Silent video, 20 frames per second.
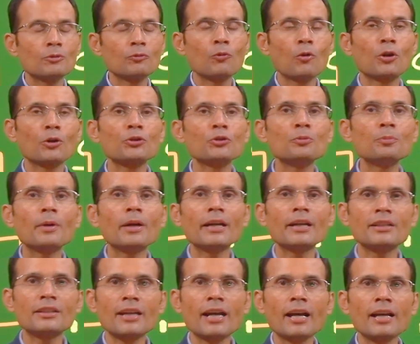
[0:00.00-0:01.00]
volume
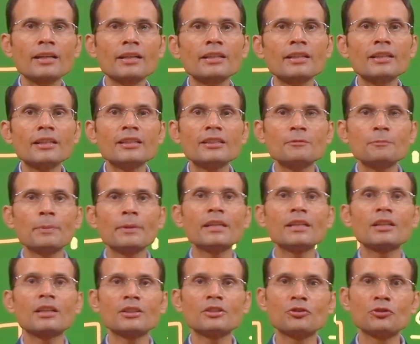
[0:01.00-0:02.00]
entirely is
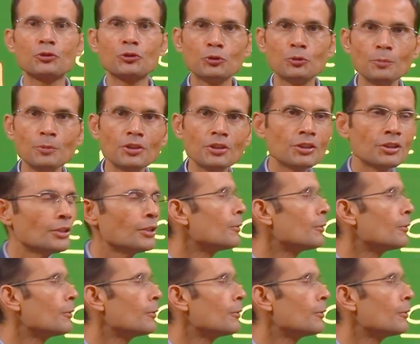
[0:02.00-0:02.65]
being consumed